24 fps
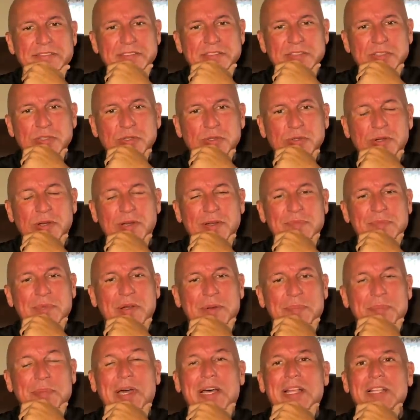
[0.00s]
So I
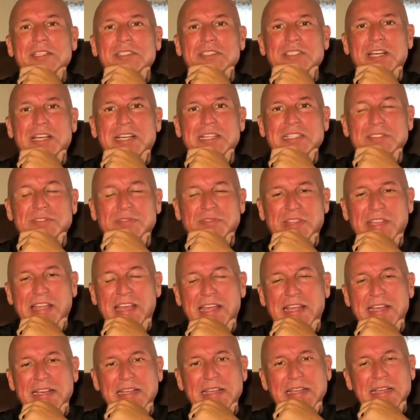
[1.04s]
apologize for
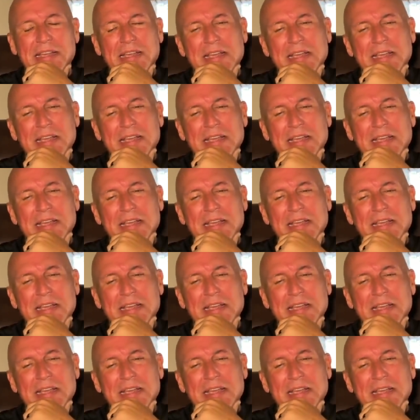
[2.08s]
that.